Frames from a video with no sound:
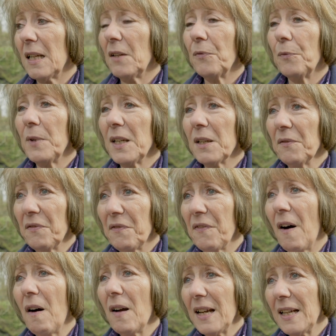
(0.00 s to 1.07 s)
If we can
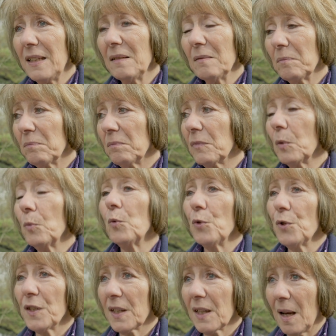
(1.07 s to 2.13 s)
fine the
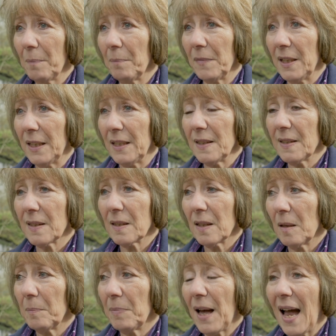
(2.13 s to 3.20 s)
water companies,
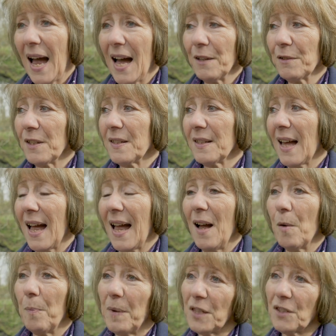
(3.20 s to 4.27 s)
but how does that help